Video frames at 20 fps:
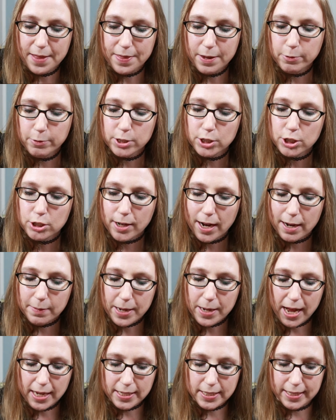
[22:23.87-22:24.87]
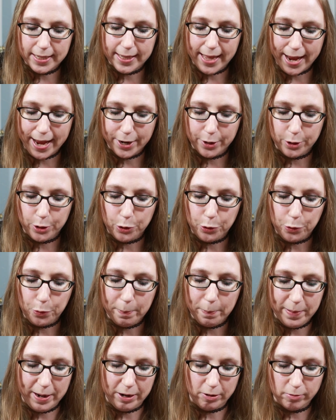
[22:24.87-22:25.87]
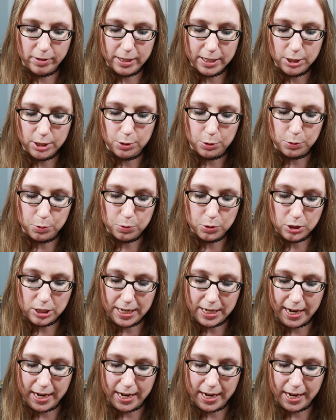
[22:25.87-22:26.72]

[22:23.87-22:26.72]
and they were described as like new, barely used,